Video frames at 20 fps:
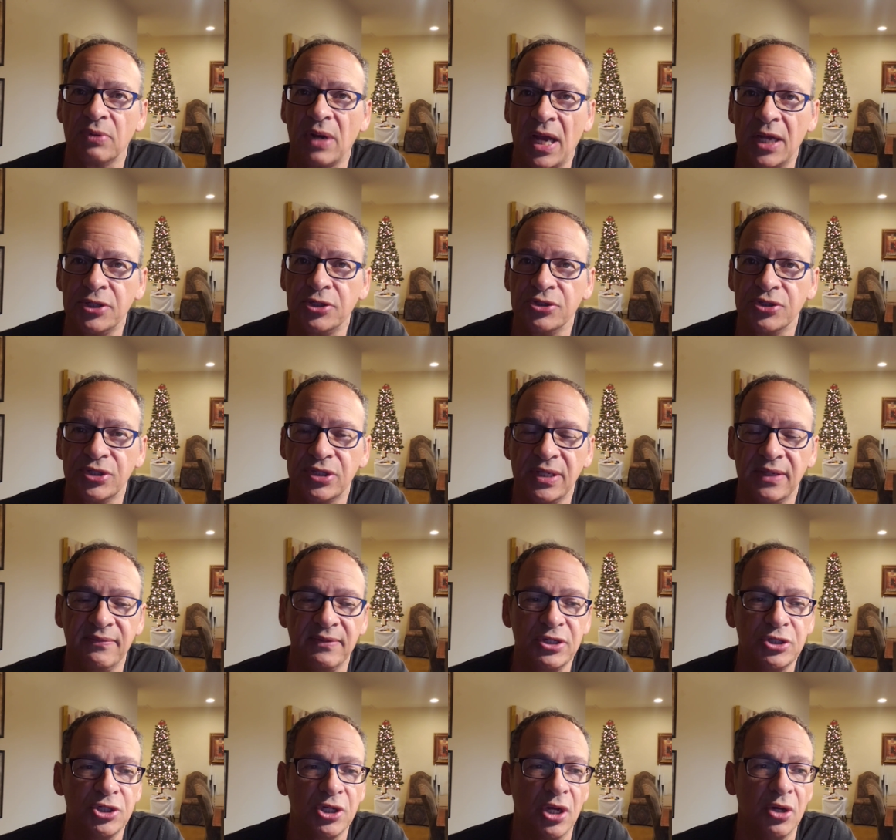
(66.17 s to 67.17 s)
Rogers'
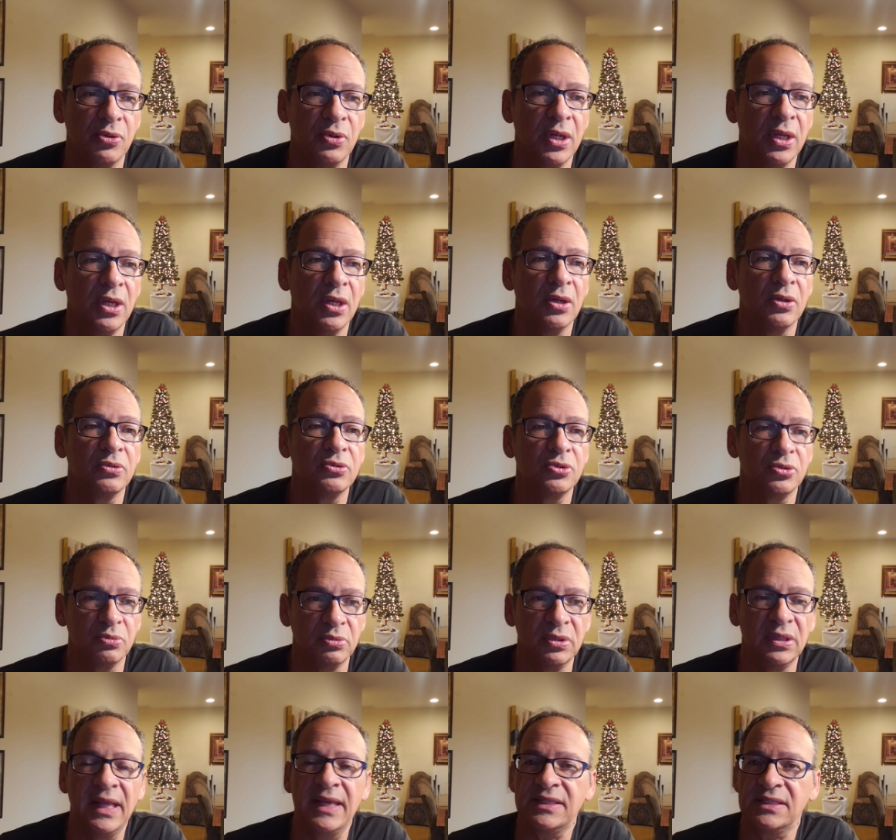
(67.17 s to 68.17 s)
TV show,
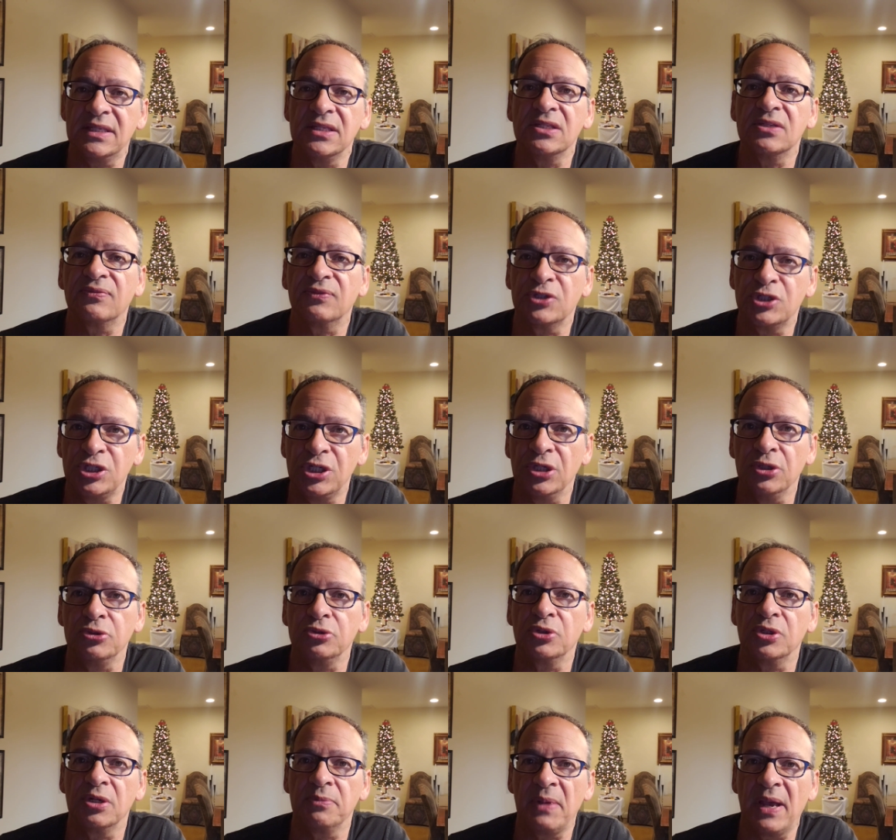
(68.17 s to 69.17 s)
lessons for
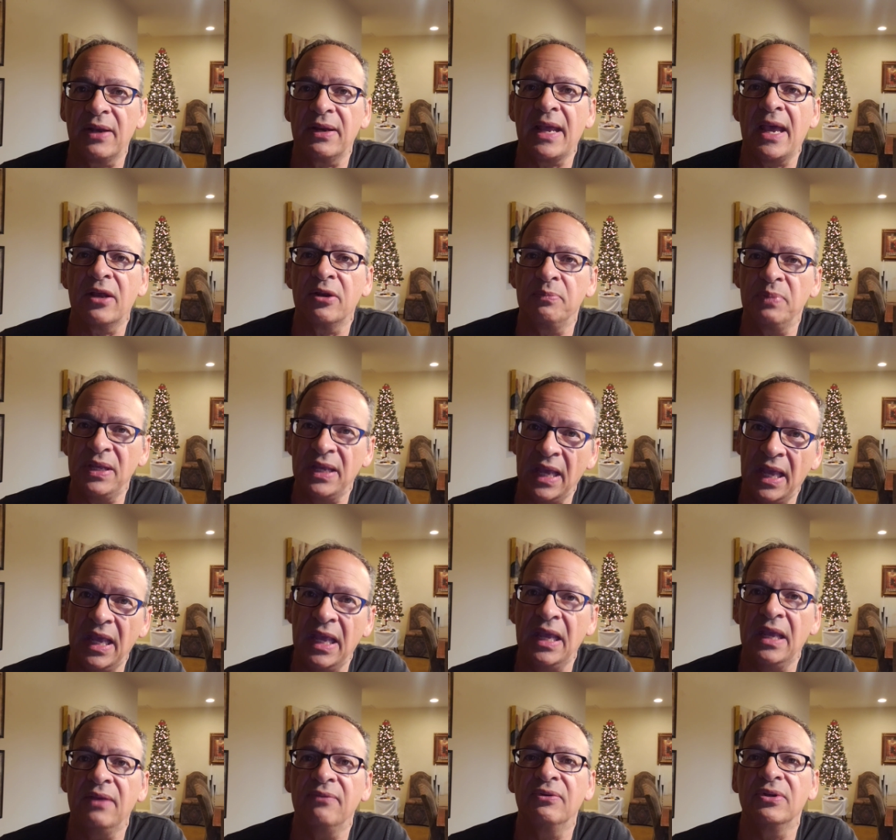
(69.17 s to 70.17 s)
children about how to
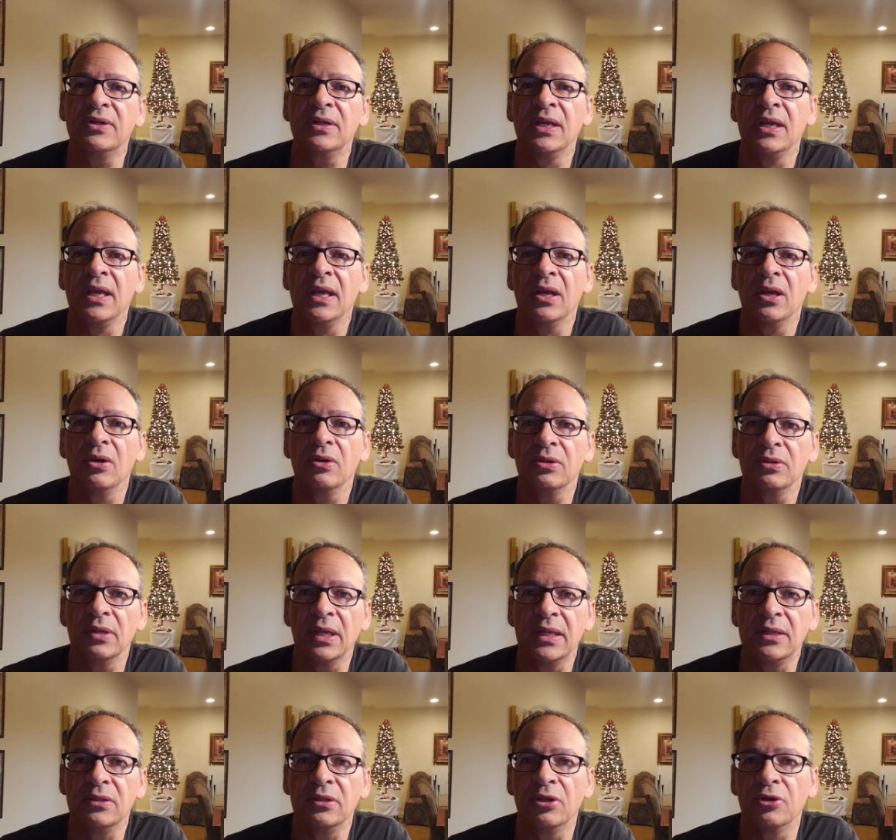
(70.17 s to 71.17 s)
behave
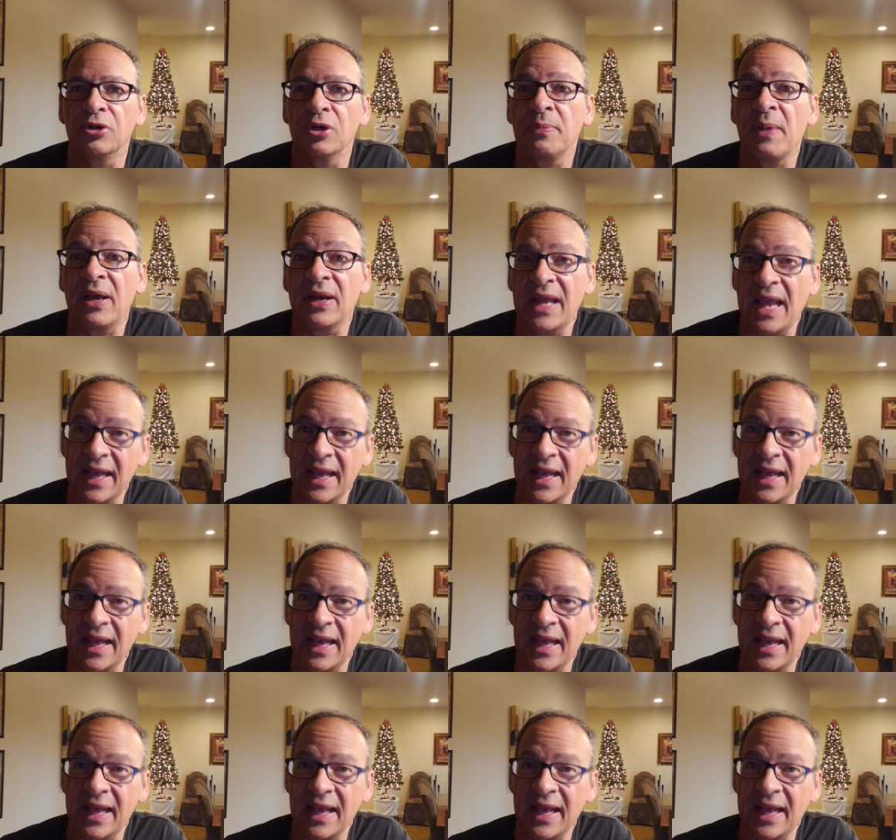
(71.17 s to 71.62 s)
and learn about